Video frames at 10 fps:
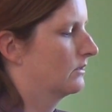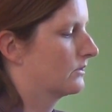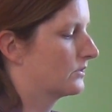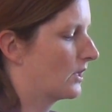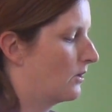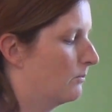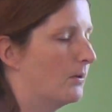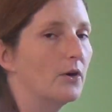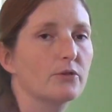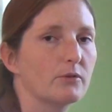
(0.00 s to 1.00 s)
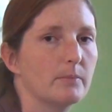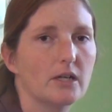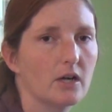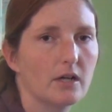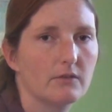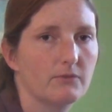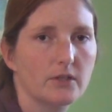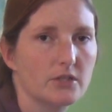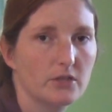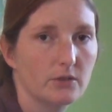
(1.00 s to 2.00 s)
So both would be good for
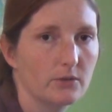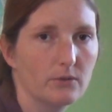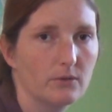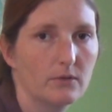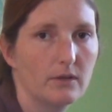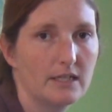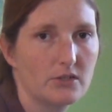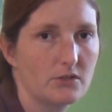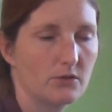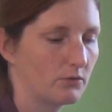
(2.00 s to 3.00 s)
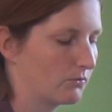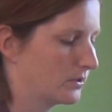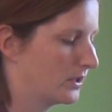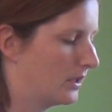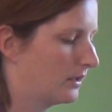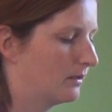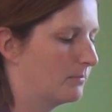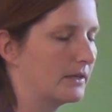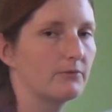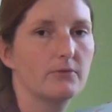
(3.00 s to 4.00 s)
ages 2 through adult,
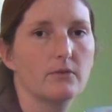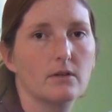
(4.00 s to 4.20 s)
but if